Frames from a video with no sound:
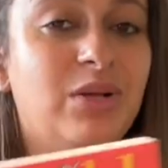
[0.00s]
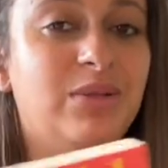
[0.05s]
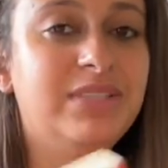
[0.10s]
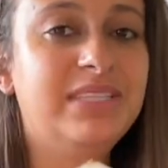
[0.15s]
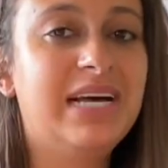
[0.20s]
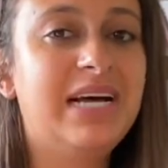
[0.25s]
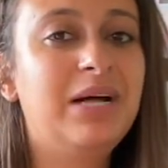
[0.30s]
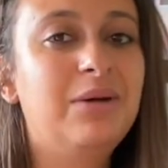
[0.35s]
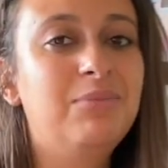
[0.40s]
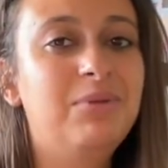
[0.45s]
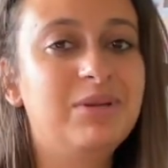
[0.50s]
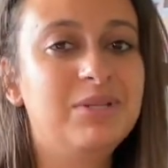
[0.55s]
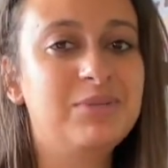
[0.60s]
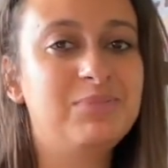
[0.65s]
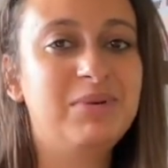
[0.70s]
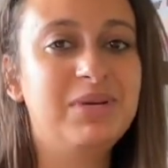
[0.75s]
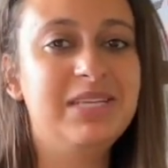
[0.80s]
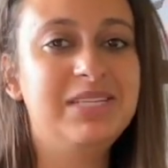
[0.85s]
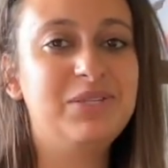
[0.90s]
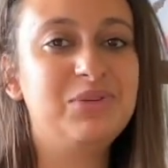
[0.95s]
Dahl books,
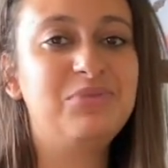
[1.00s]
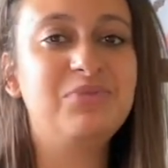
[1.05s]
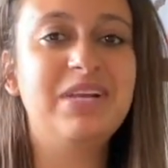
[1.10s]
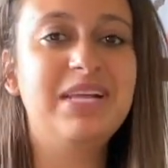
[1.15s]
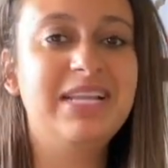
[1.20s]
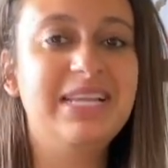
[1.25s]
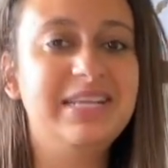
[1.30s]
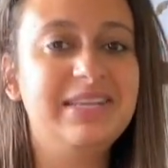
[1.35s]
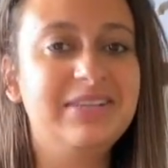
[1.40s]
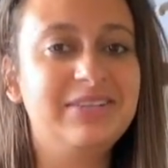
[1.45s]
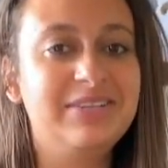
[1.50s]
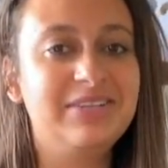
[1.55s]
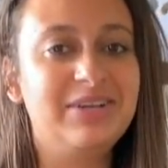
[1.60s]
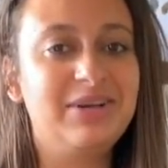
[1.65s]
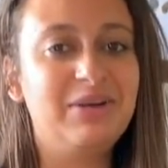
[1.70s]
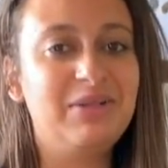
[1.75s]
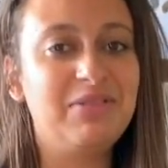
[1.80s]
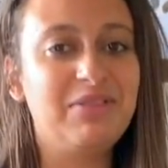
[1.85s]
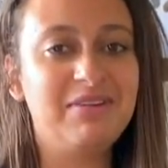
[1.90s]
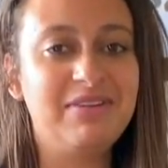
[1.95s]
but he's a really good
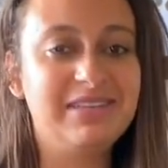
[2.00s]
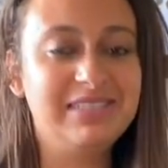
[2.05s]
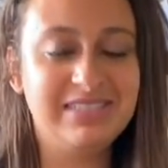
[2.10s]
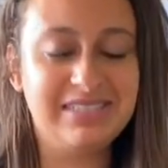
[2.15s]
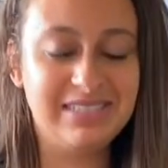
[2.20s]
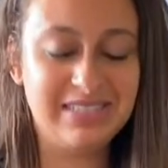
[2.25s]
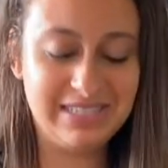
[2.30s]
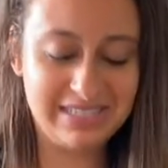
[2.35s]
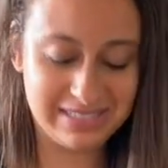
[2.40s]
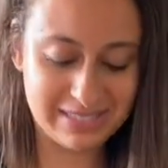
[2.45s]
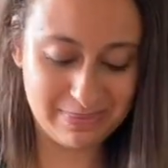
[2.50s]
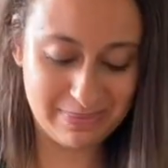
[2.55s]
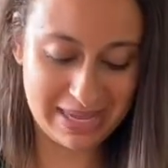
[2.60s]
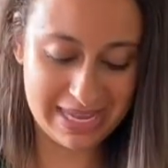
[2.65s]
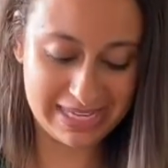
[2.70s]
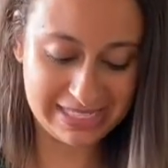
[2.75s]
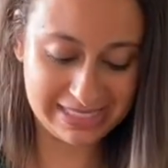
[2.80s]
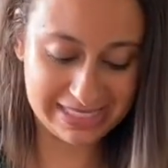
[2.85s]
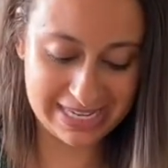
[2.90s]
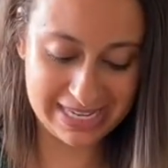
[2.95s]
author. It's
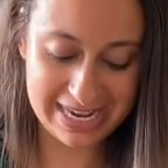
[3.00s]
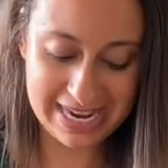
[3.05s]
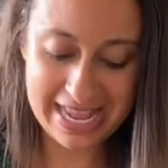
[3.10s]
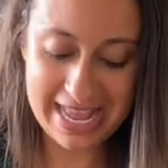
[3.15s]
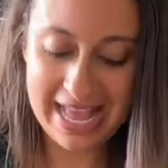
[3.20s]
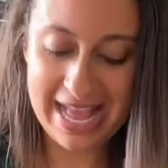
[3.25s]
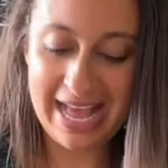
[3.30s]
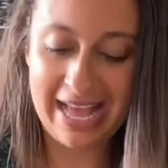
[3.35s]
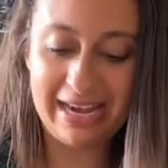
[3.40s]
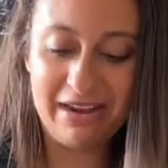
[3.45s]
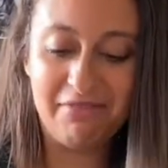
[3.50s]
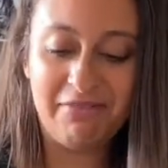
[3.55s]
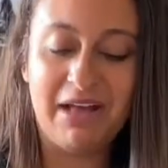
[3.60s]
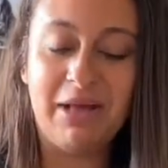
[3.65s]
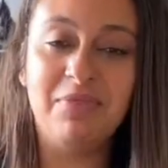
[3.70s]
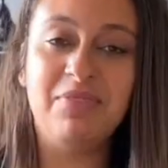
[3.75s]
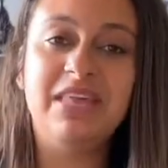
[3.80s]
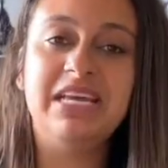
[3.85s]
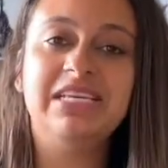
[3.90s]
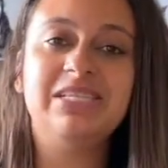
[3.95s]
amazing. And I
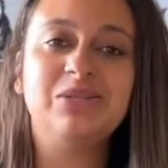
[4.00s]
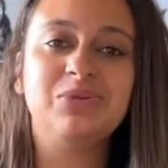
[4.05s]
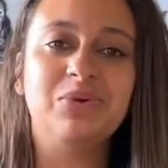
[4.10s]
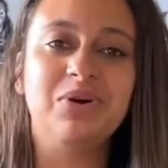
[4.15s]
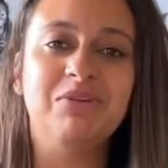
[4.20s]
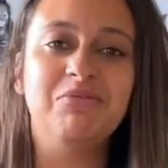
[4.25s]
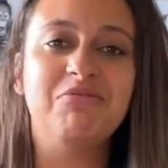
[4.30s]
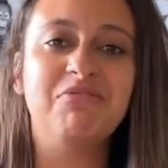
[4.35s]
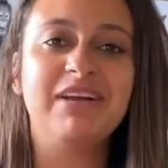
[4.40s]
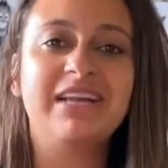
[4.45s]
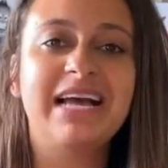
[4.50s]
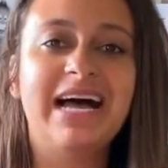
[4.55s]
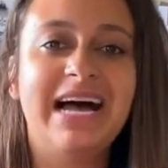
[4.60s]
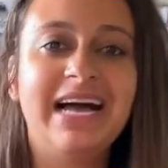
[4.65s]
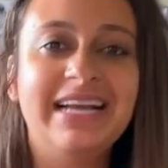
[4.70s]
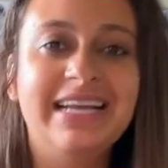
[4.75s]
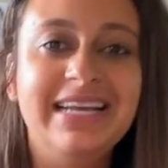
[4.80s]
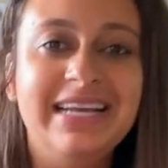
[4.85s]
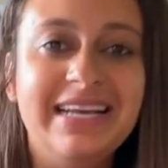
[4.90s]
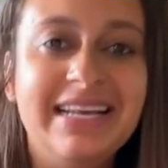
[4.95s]
found this one for
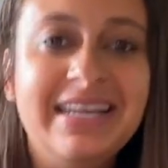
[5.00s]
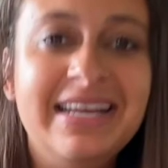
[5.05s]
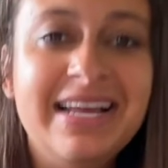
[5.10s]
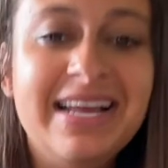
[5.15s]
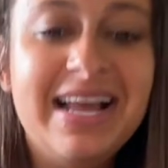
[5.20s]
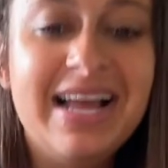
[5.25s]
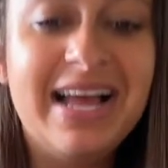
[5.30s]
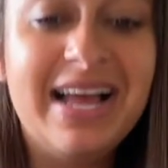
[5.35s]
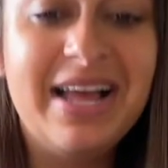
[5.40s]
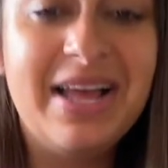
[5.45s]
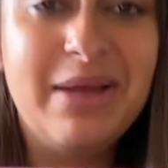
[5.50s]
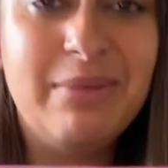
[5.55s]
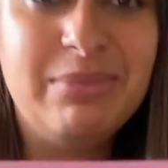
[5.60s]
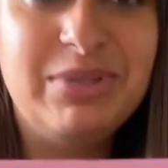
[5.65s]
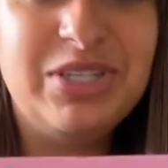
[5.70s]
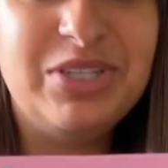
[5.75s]
Kaya. She's